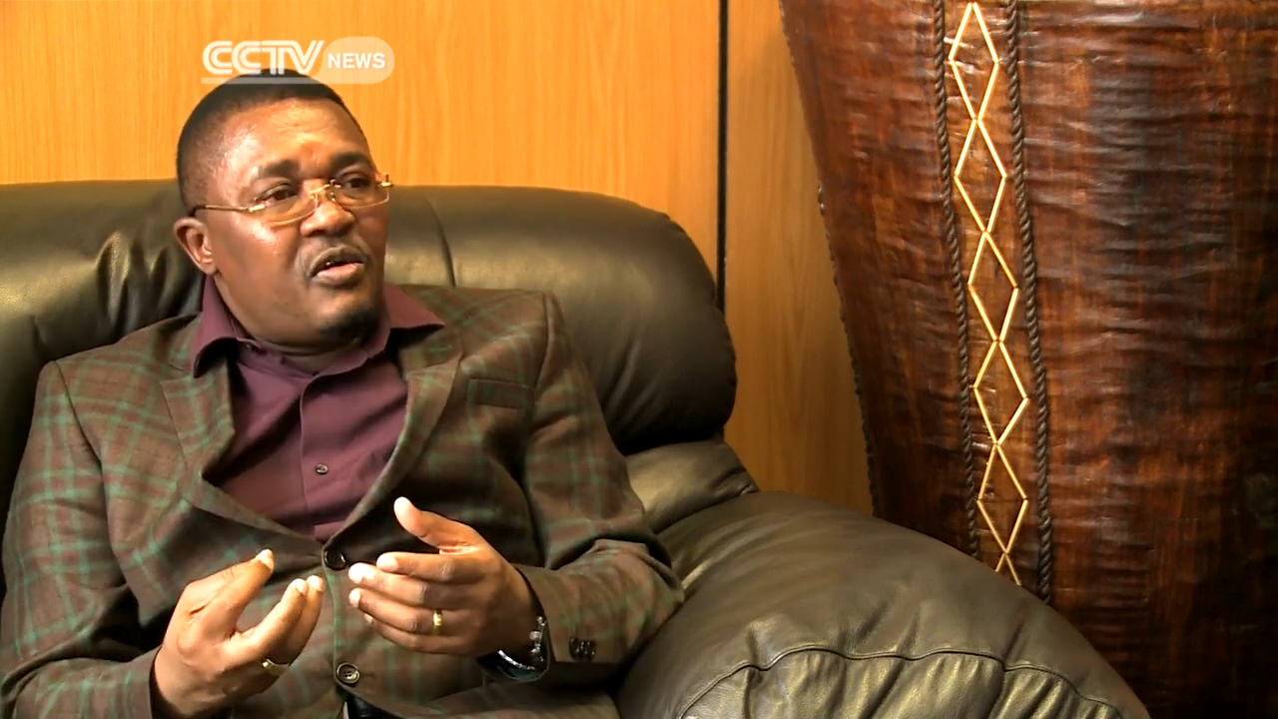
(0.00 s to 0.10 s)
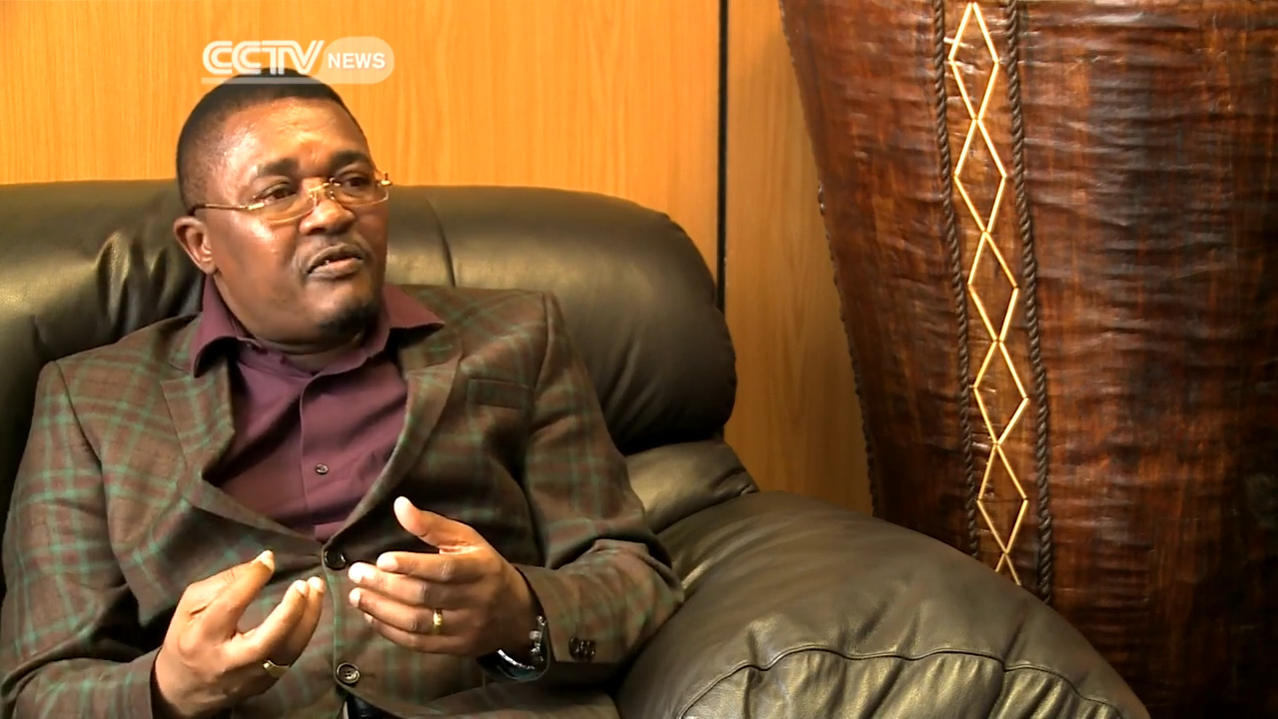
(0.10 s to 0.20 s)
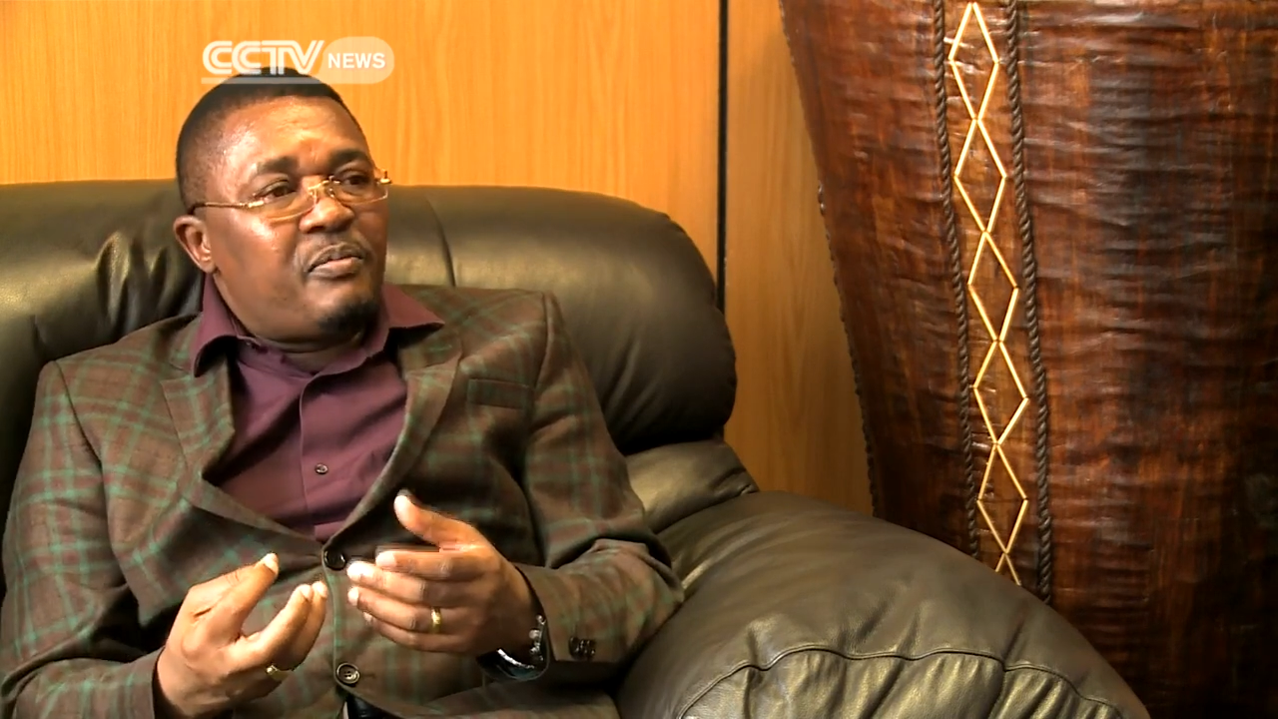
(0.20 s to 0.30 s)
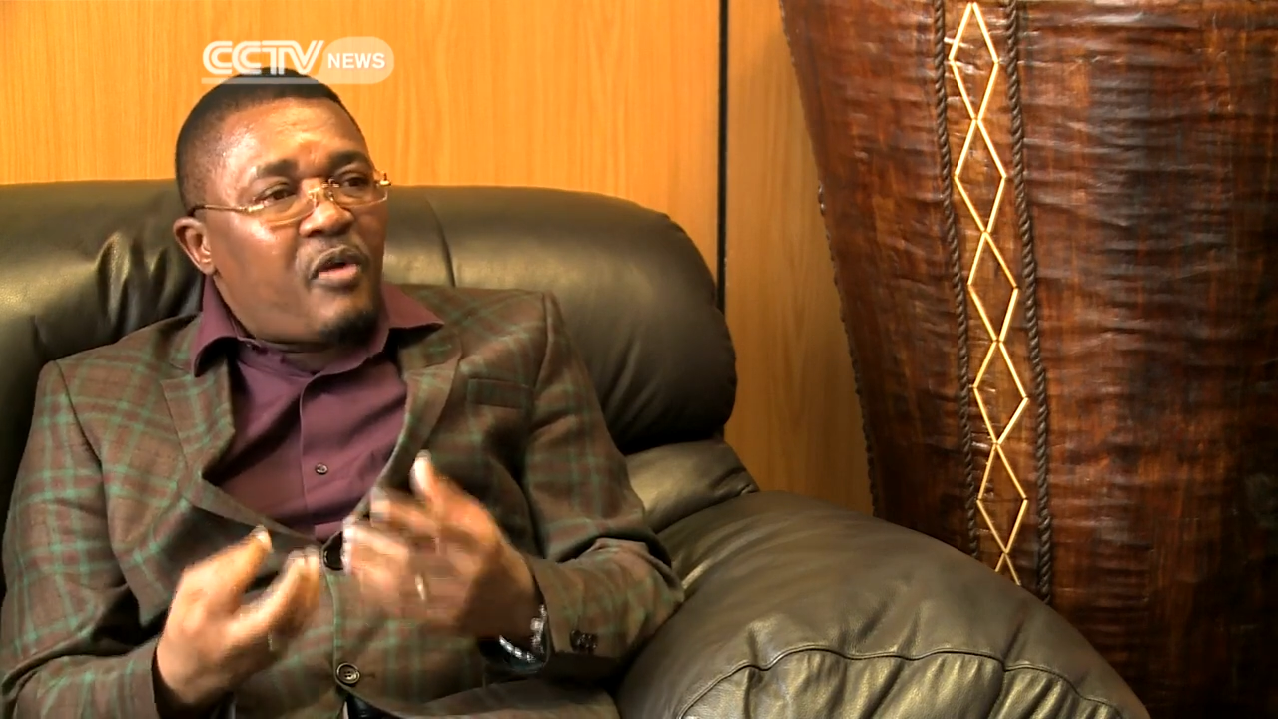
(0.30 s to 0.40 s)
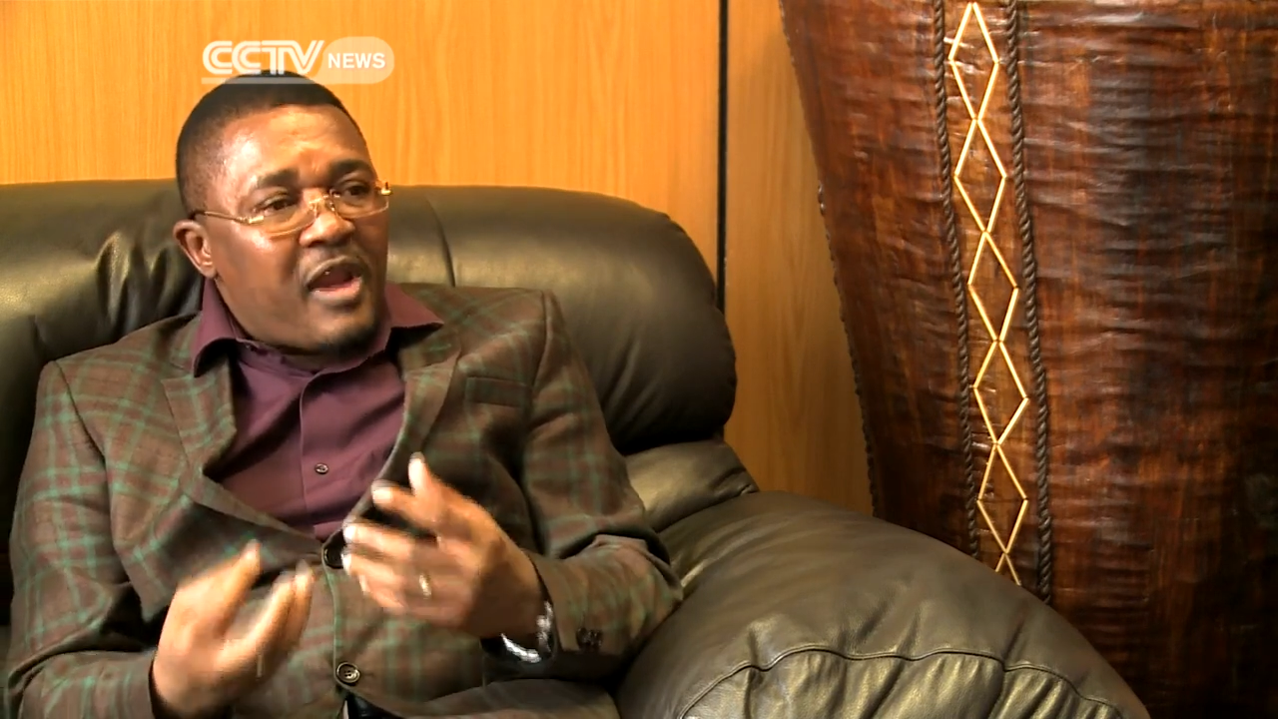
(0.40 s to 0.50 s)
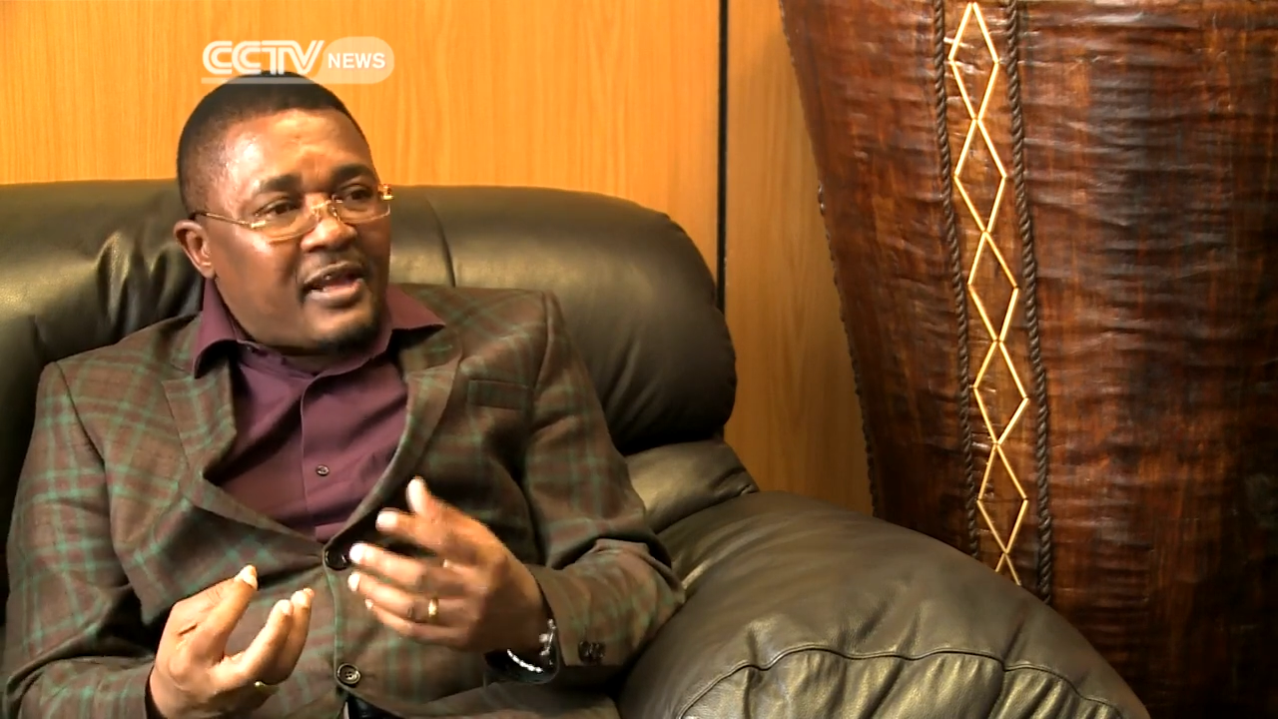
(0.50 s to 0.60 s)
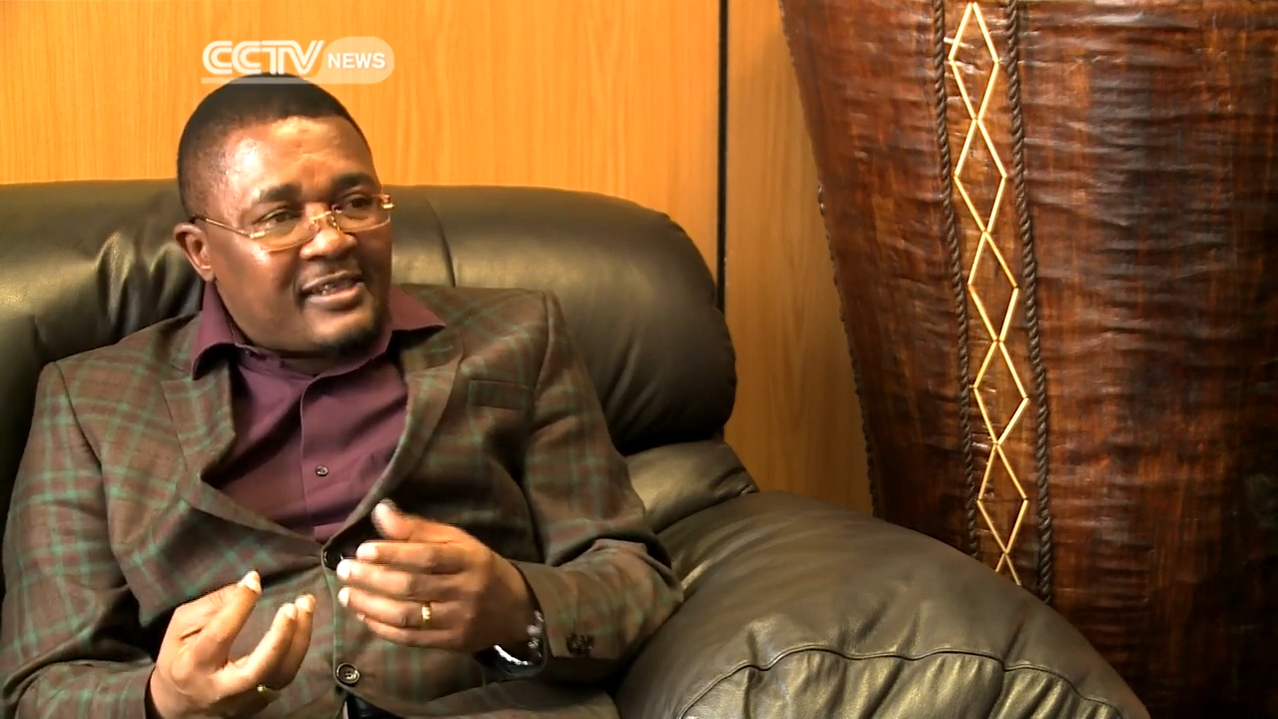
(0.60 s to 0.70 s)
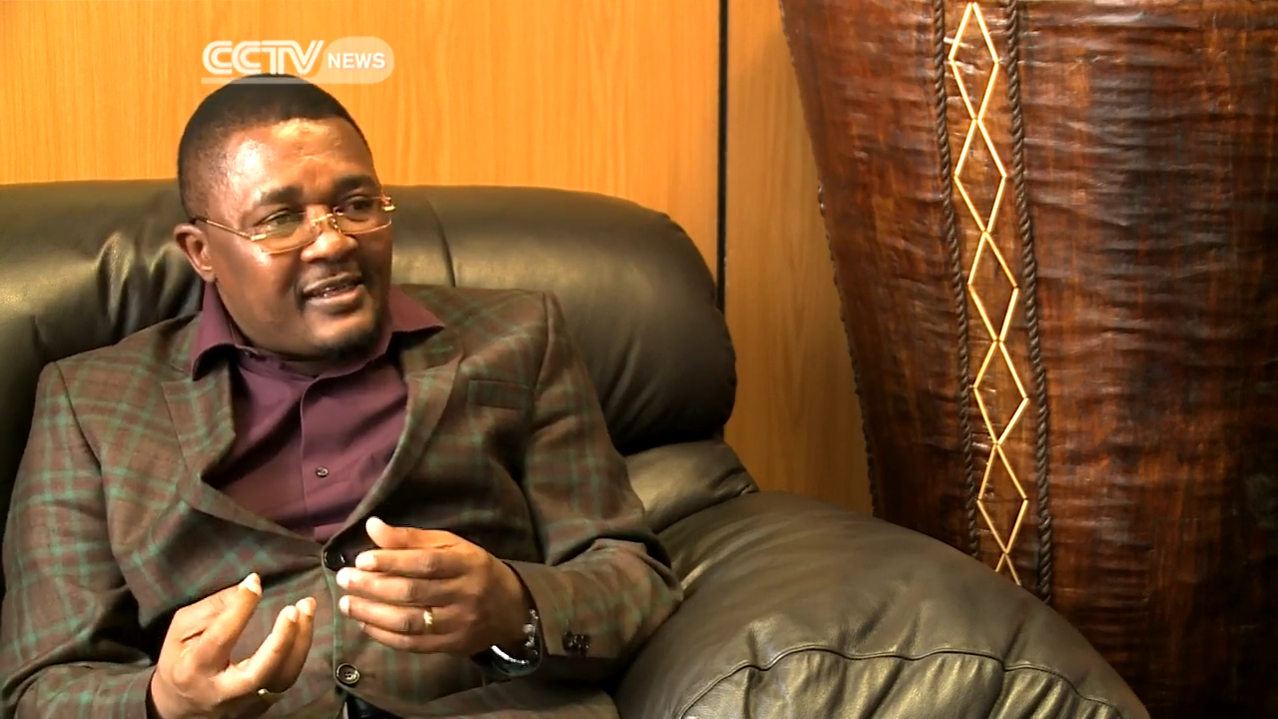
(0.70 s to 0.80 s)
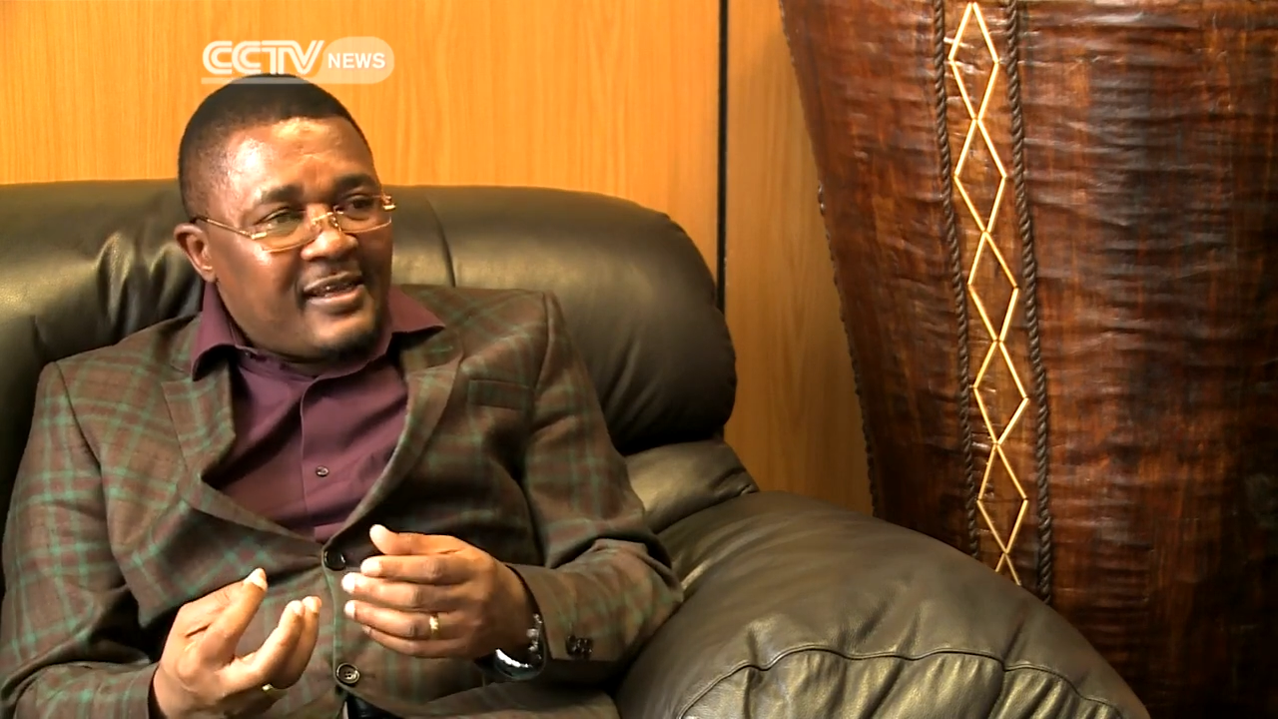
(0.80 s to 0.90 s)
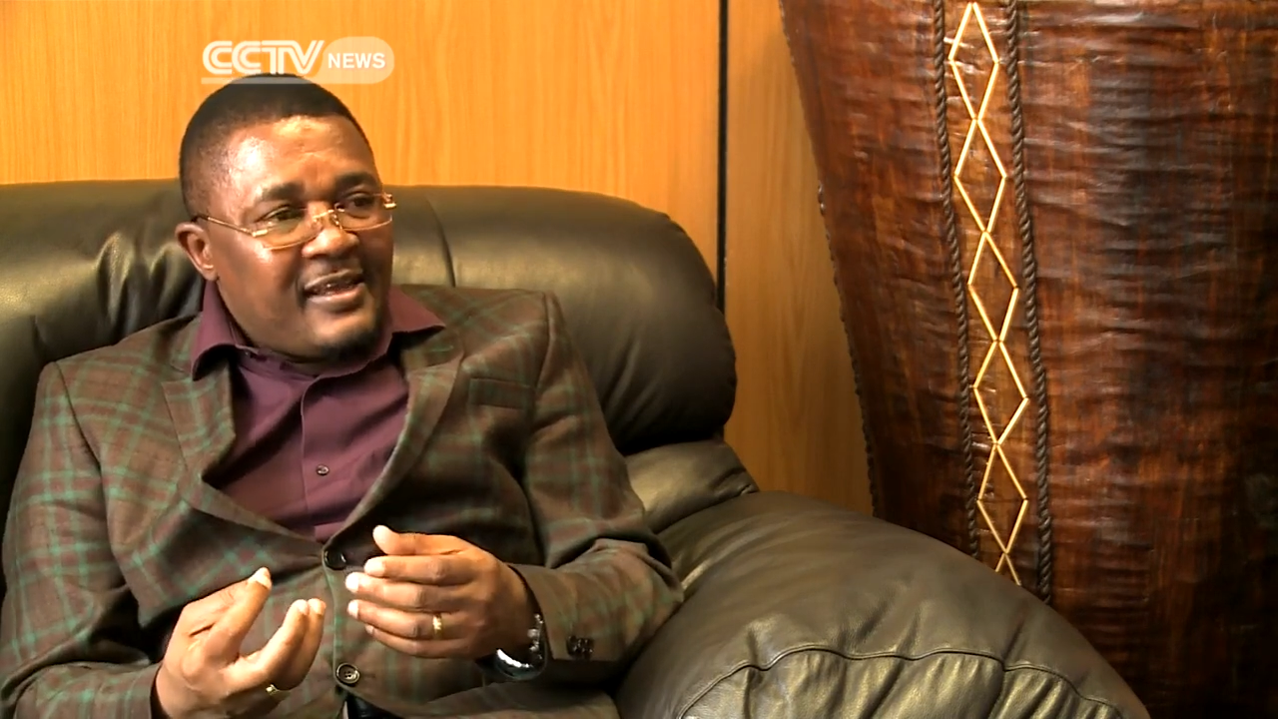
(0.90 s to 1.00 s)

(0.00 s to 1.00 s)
of products.